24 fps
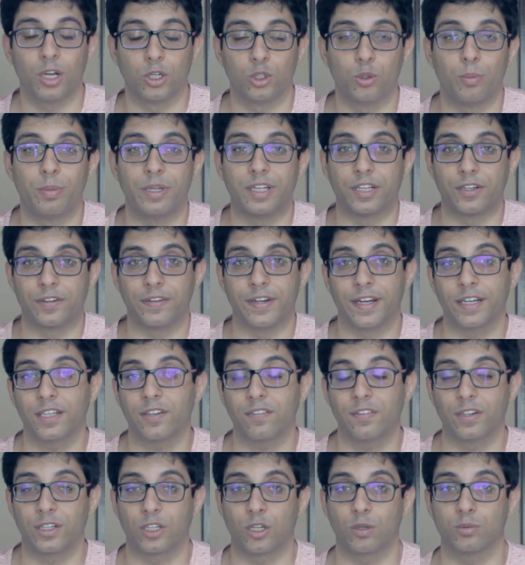to be
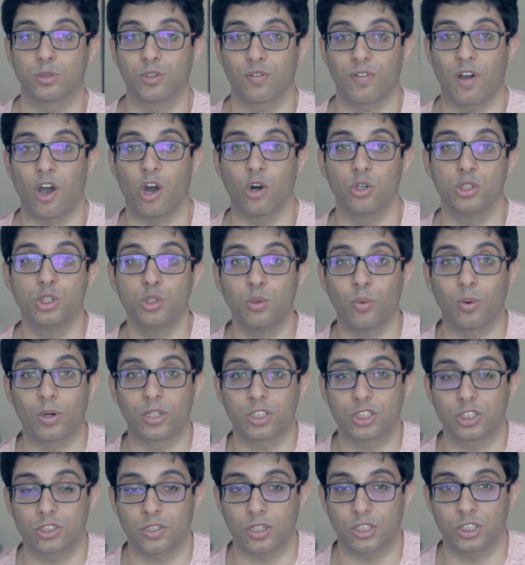creative in terms of how you want
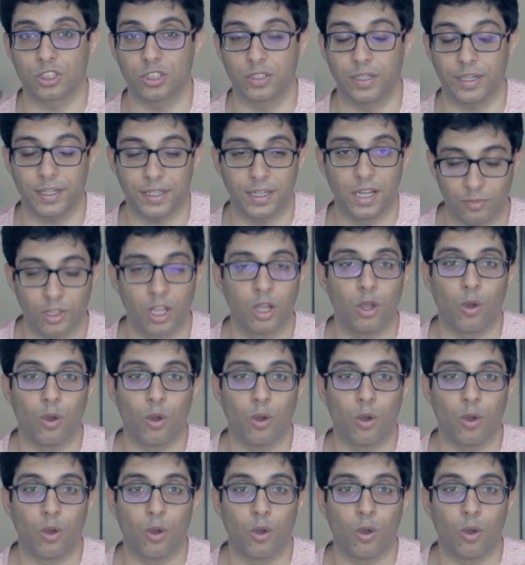to structure it.